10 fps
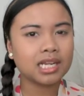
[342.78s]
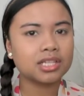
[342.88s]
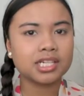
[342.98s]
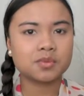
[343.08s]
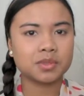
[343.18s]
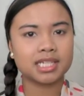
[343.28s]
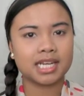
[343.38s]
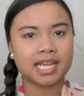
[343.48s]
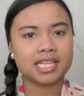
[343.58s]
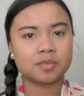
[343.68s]
and it looked
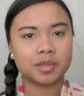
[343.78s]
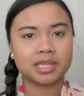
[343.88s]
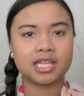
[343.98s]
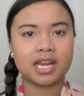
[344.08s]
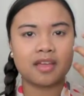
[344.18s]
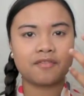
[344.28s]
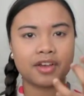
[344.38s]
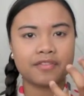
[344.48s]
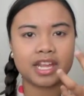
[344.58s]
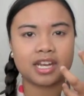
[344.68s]
really nice, but then I
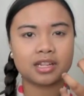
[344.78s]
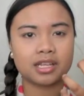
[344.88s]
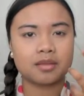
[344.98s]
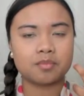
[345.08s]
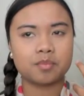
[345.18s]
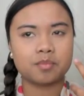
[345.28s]
found that it